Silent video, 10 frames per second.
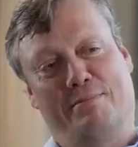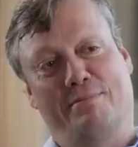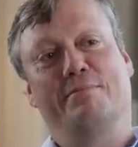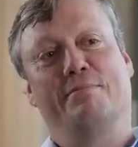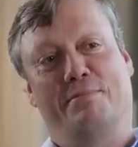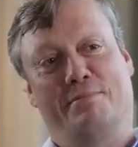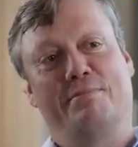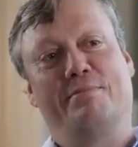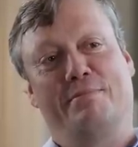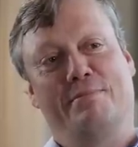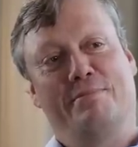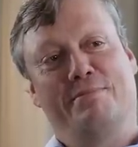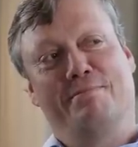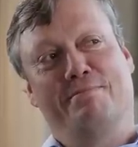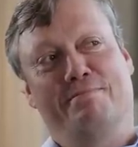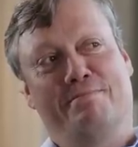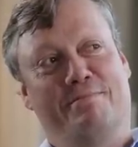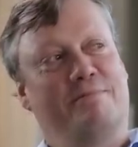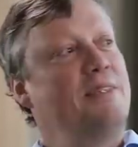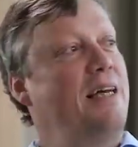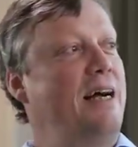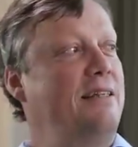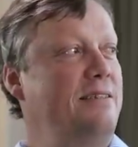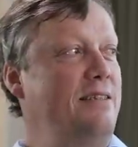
How come? What's his secret?